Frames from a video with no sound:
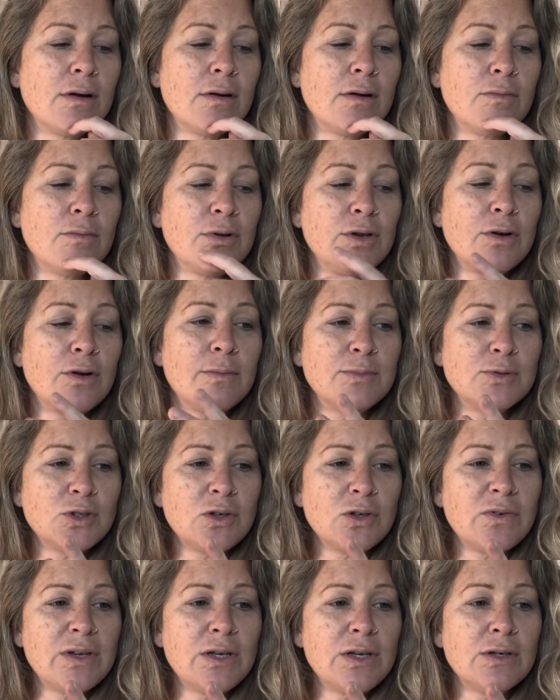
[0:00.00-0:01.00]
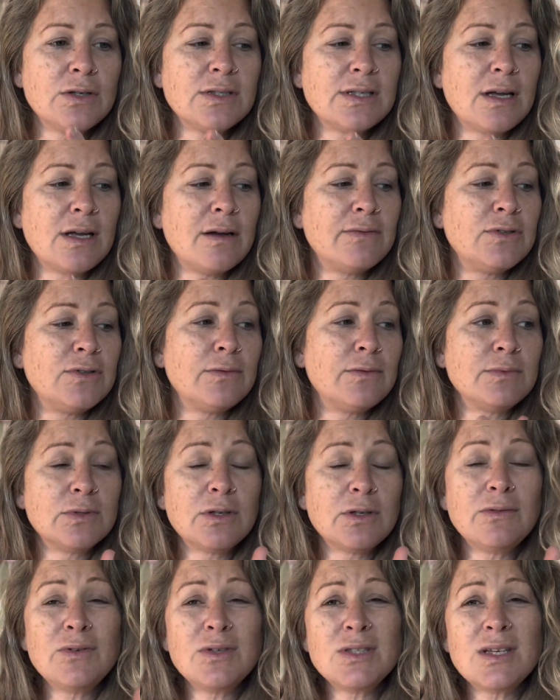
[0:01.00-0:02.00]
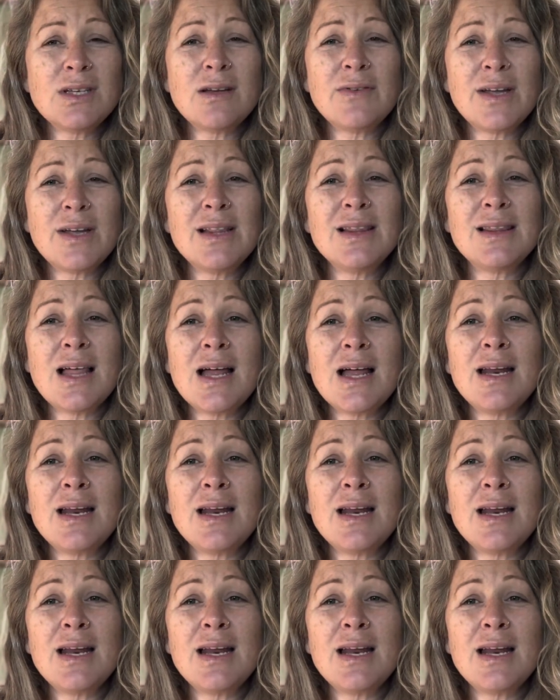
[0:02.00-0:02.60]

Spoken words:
when you're observing yourself, to observe yourself and let